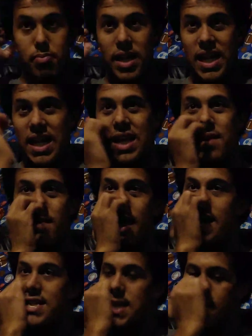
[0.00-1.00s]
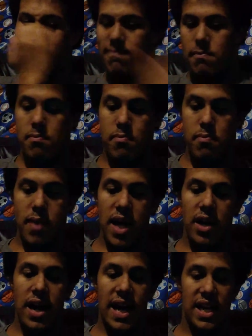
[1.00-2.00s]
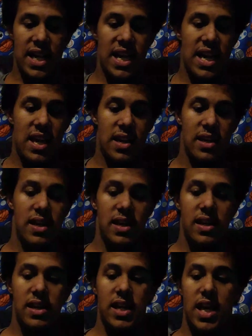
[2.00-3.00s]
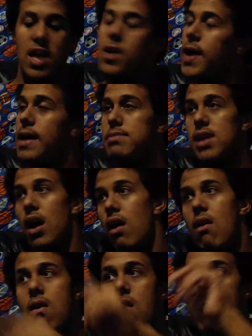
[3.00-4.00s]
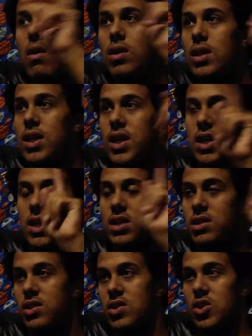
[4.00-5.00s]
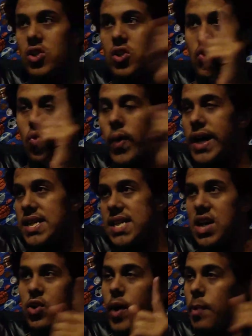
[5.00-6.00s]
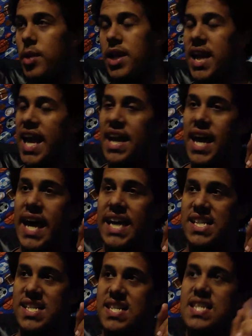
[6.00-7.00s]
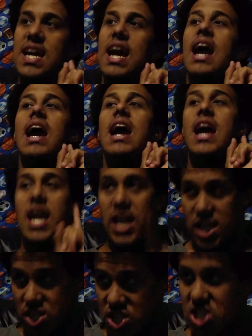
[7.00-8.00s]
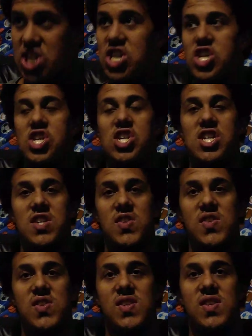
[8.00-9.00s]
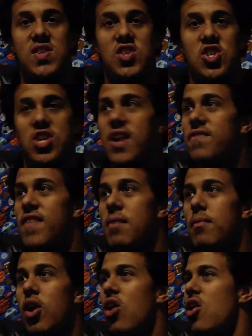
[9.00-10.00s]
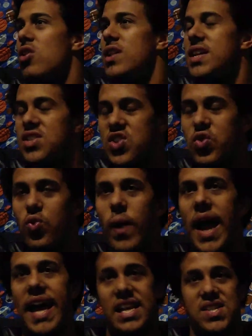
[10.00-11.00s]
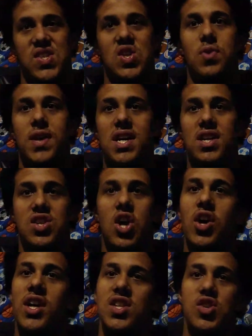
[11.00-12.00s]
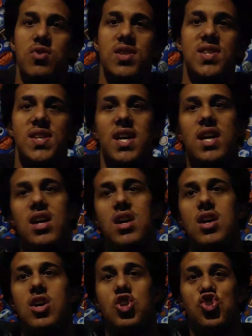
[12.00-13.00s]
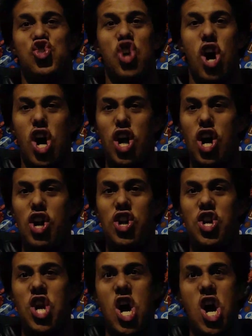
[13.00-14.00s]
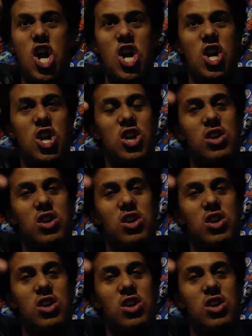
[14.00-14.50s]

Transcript: But him has a better idea. He grabs all the crazy corrupted nanites and shove them all into Rex so he can turn into his giant net